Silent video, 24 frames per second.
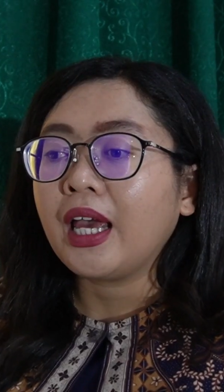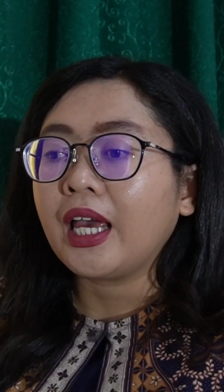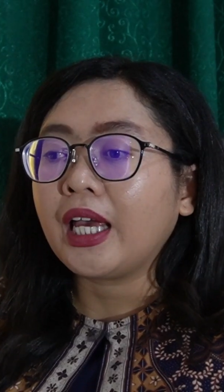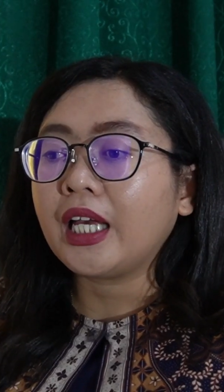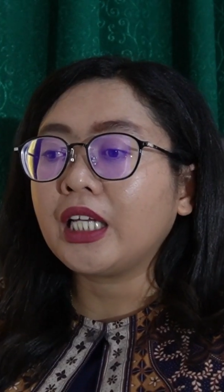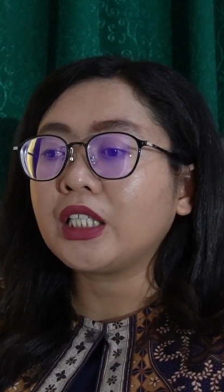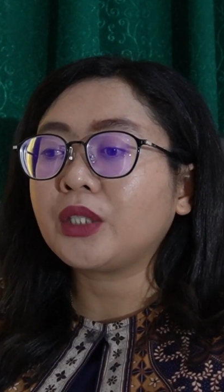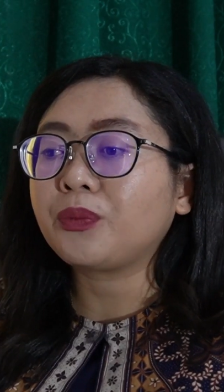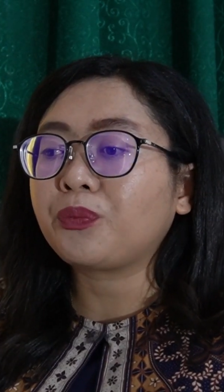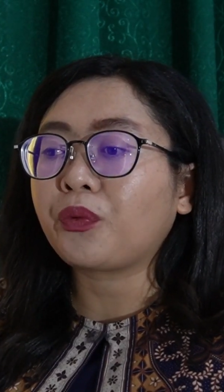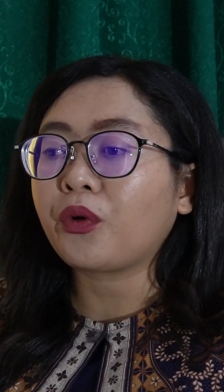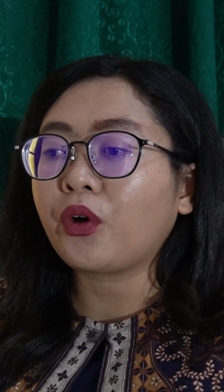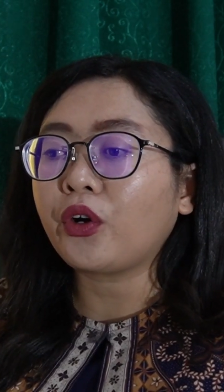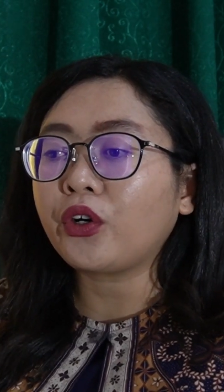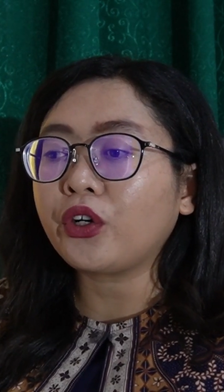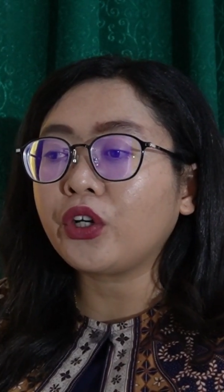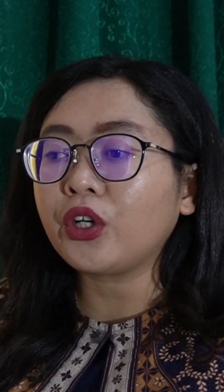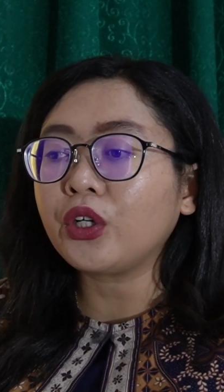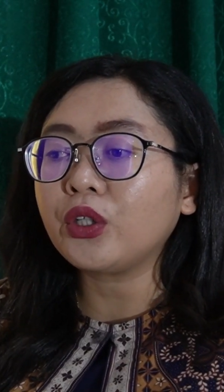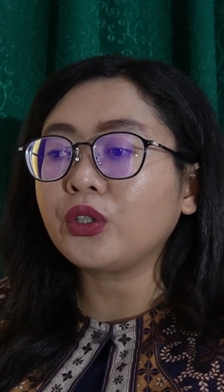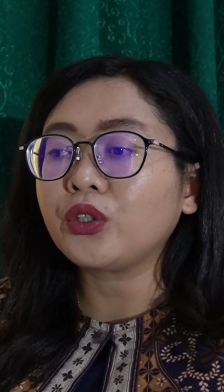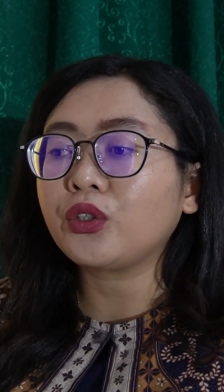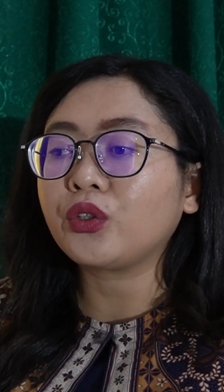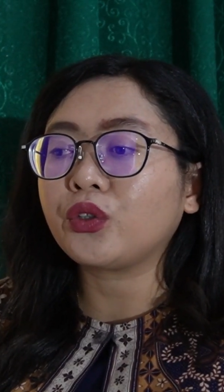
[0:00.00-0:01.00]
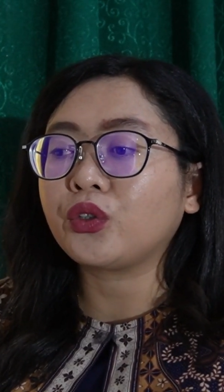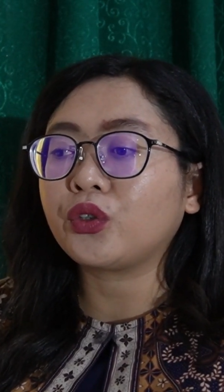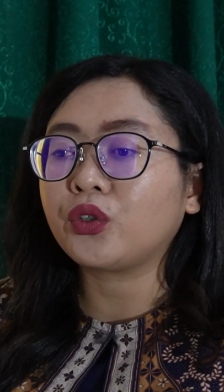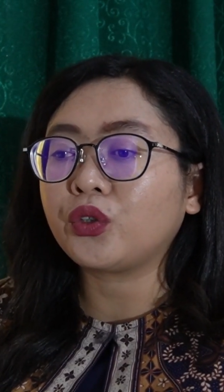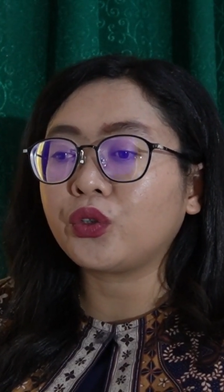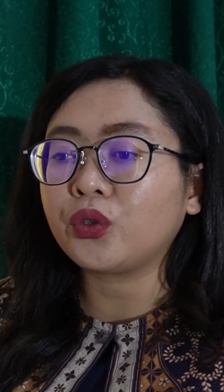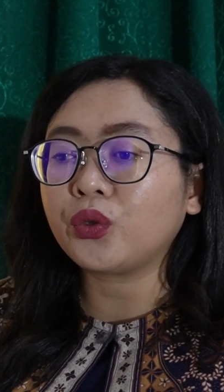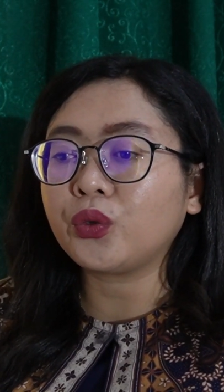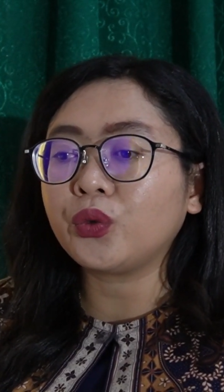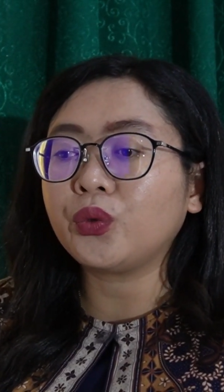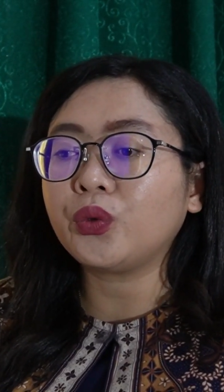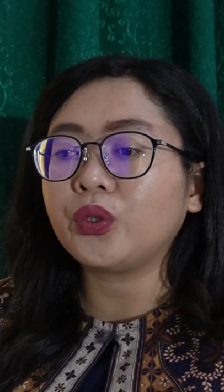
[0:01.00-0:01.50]
It's produced
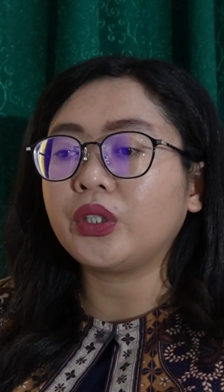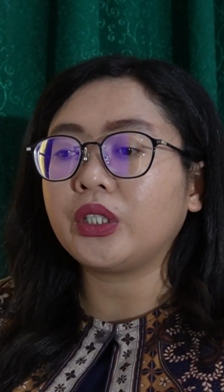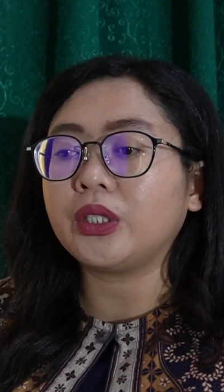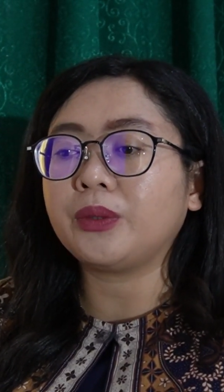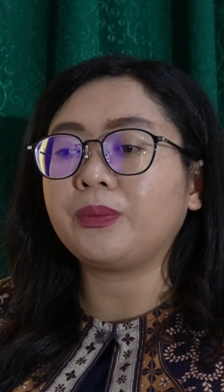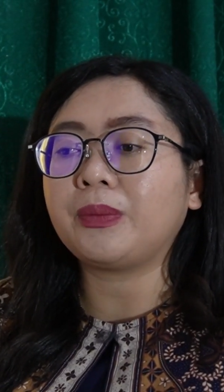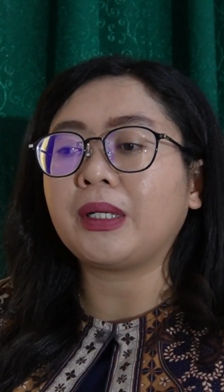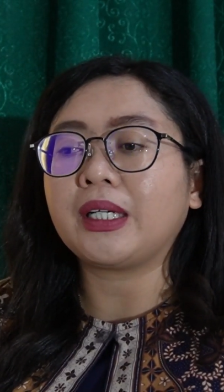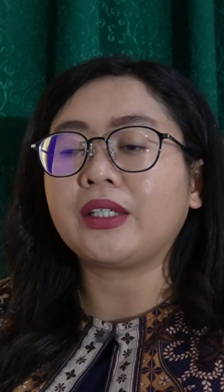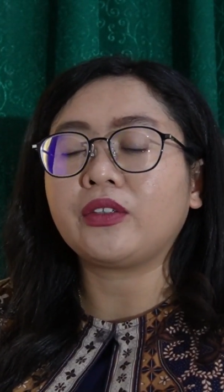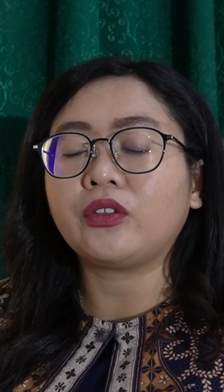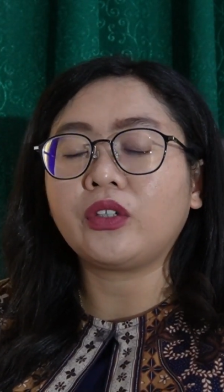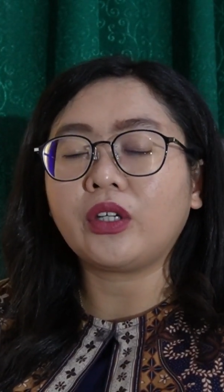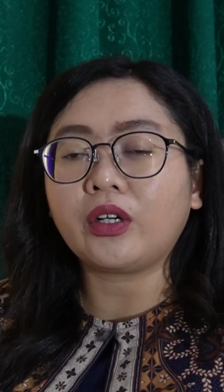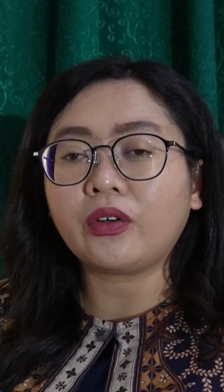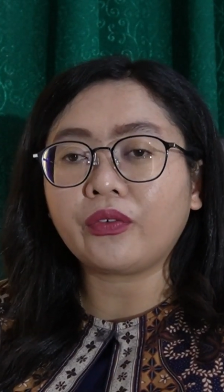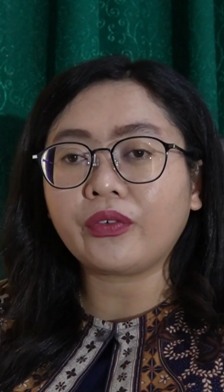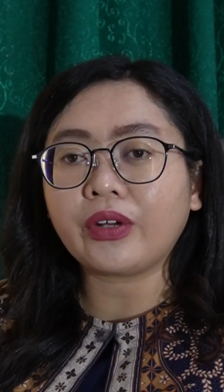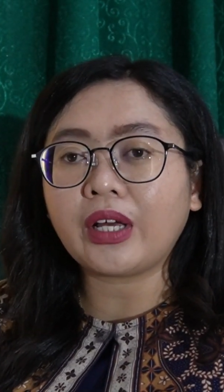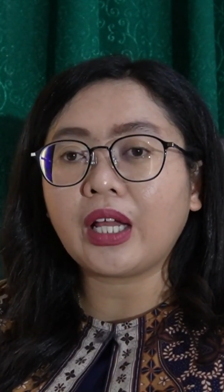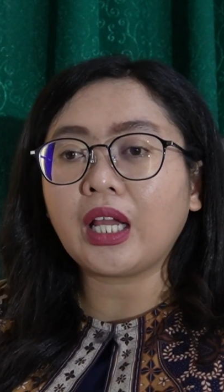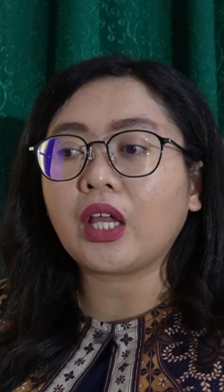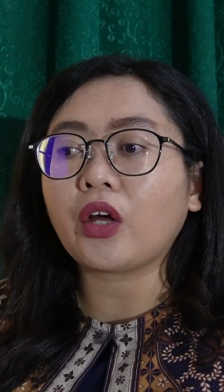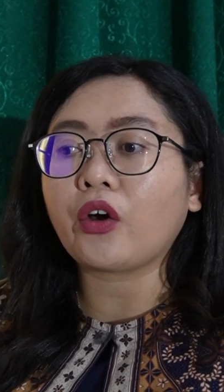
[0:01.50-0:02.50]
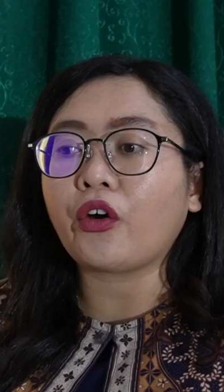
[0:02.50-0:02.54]
through the bacterial